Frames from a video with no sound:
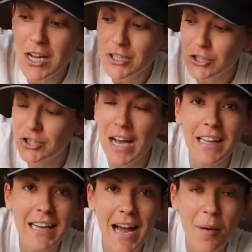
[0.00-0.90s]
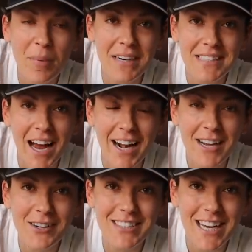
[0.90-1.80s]
shelling up in a tiny
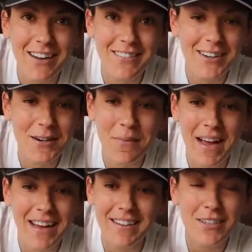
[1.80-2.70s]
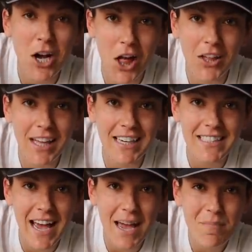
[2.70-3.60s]
hotel room and calling it a
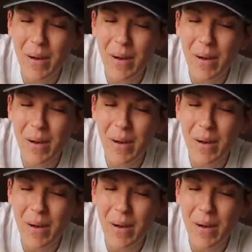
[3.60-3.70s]
day,